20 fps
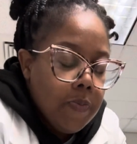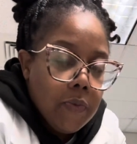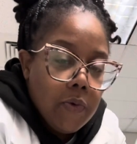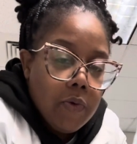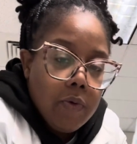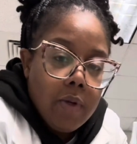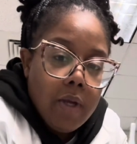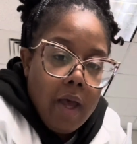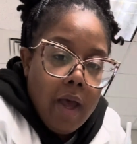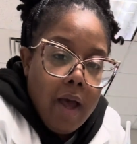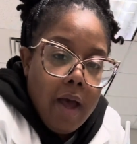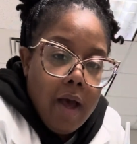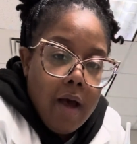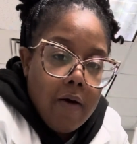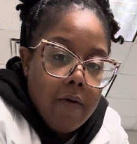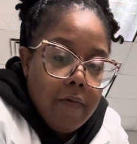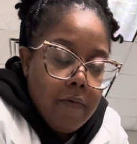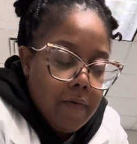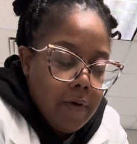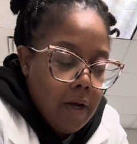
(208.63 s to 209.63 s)
We
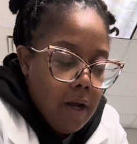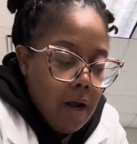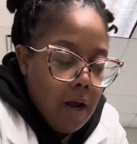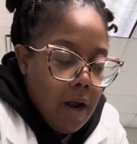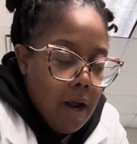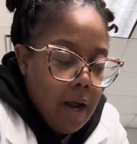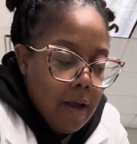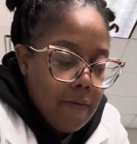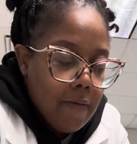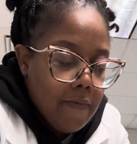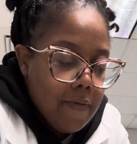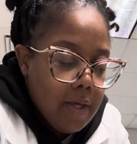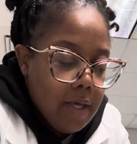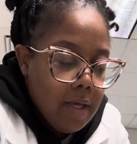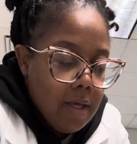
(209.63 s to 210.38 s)
have our IV.